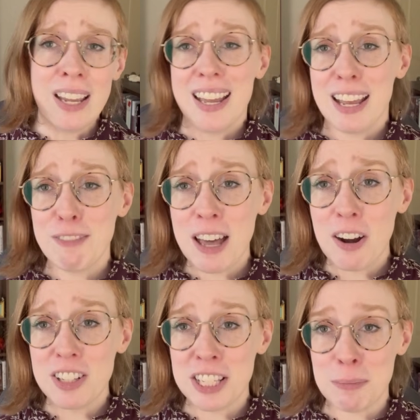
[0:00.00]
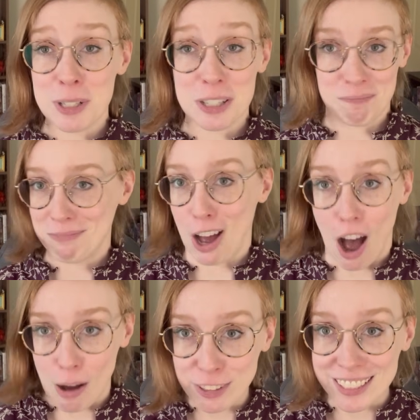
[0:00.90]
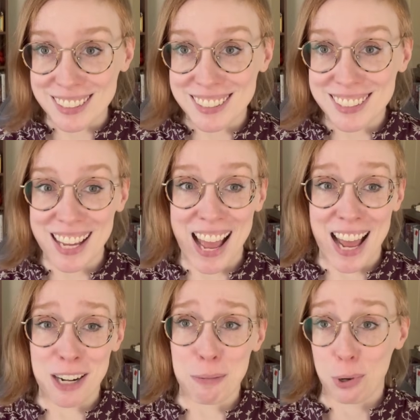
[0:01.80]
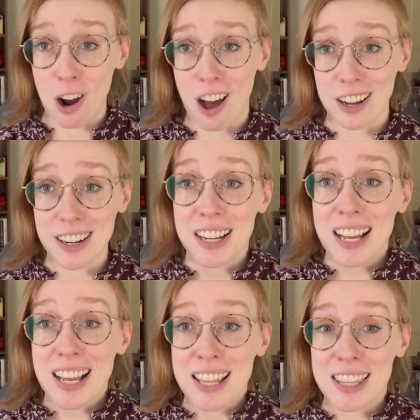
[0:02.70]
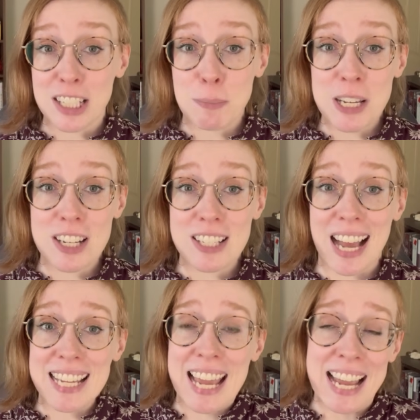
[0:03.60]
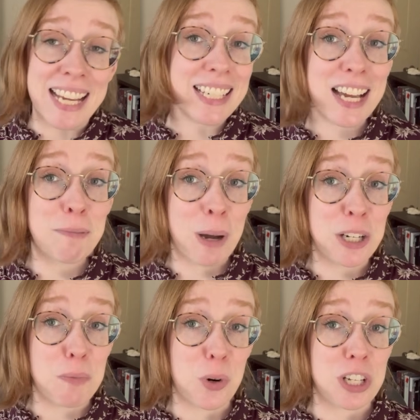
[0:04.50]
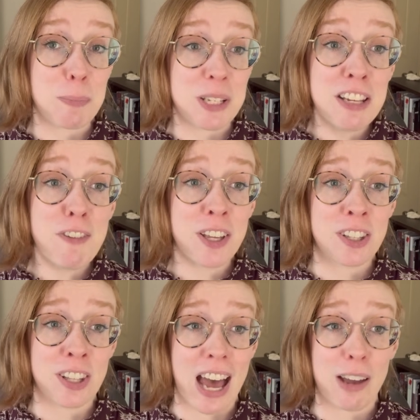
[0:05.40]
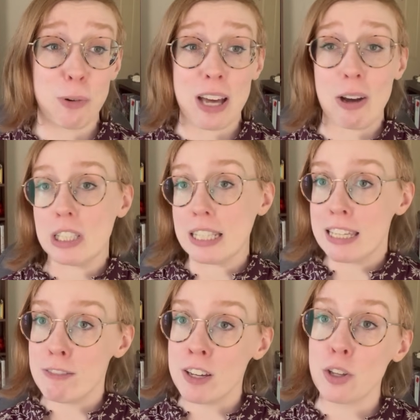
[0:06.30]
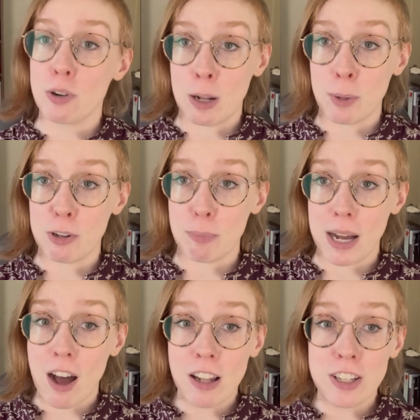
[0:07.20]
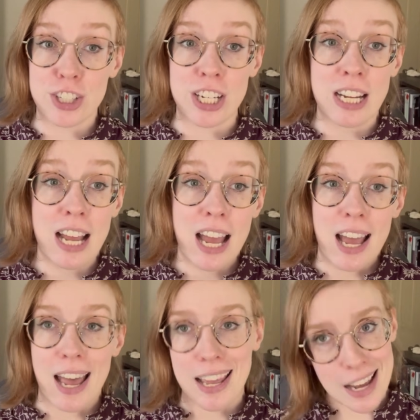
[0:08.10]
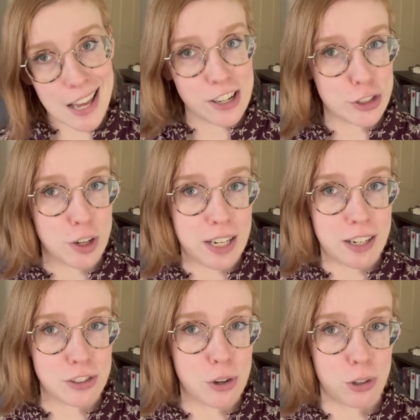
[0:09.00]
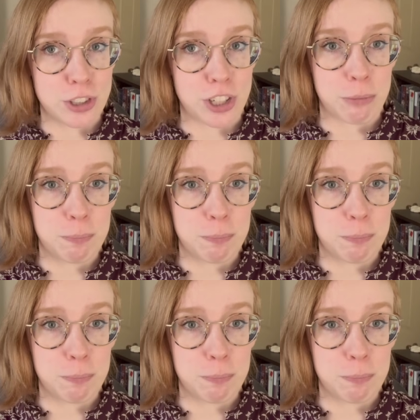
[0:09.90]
If that all seems obvious and broad, that's because I can't get much more specific than that without leaving the realm of biology and heading straight into culture.